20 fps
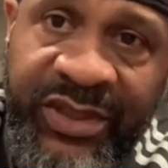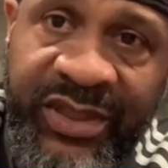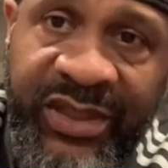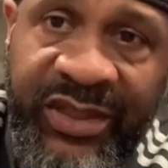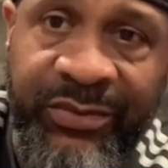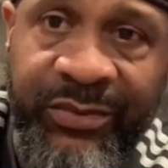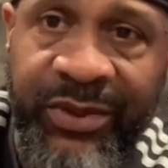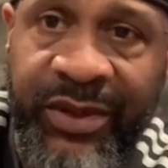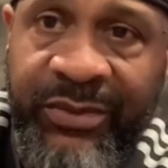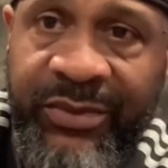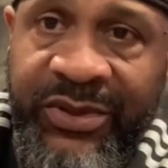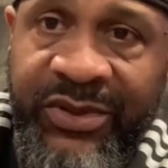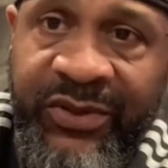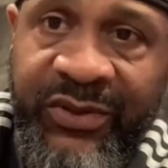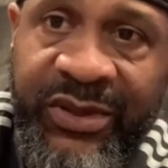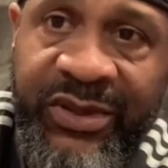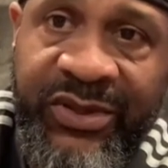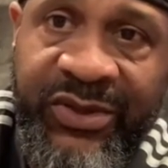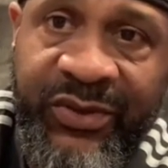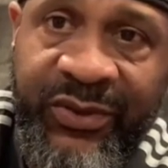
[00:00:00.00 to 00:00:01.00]
anywhere
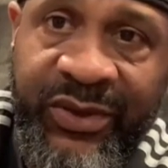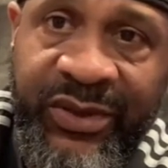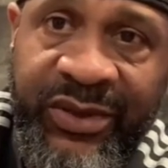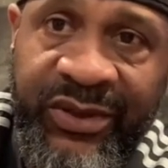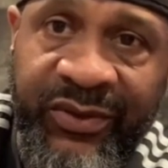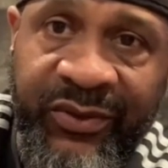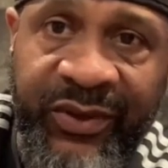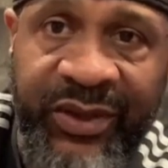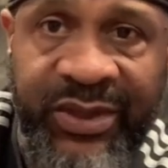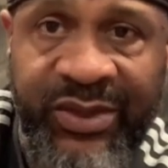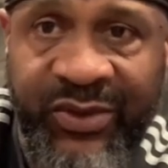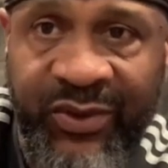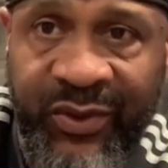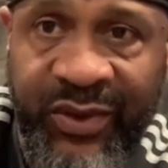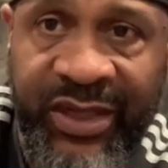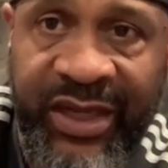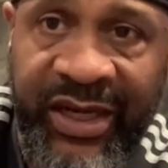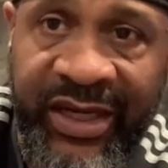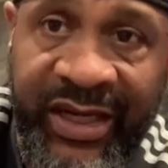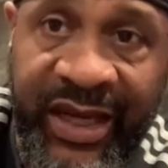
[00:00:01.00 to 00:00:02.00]
between 23 and
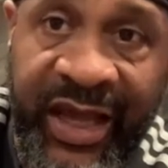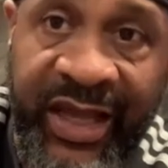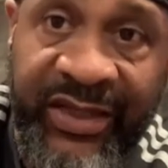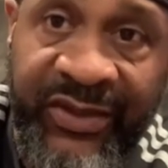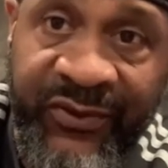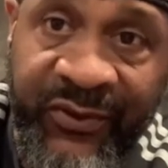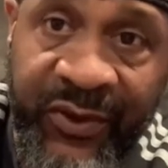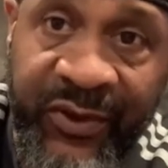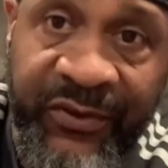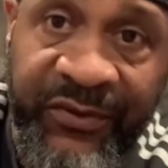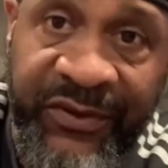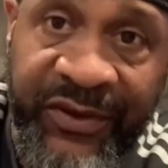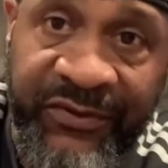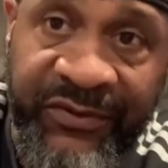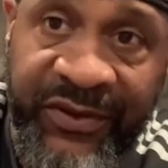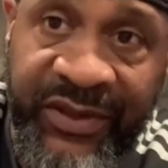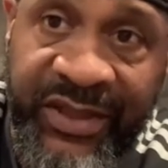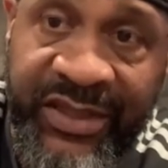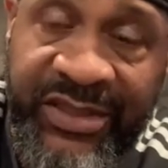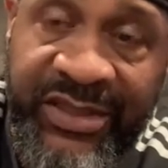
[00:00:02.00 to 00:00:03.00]
28 dollars for a fifth
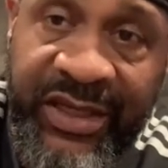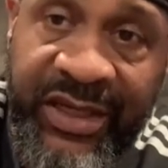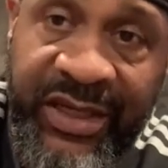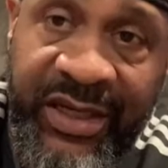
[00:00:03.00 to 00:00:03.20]
of this.